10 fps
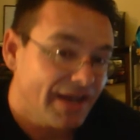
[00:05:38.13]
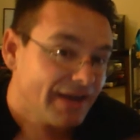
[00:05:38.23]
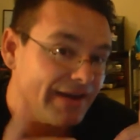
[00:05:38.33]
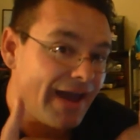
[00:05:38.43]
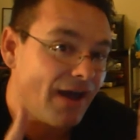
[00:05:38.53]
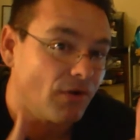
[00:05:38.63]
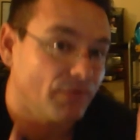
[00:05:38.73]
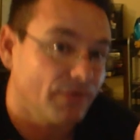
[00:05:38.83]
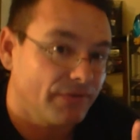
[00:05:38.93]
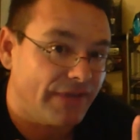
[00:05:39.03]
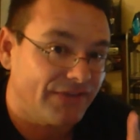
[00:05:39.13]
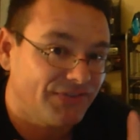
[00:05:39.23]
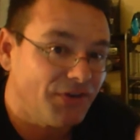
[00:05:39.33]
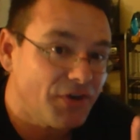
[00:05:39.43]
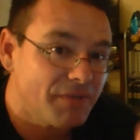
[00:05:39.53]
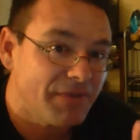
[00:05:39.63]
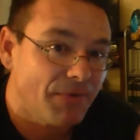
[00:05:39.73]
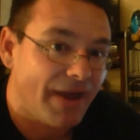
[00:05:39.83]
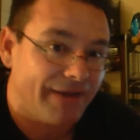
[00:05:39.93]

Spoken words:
Now, they still could be right,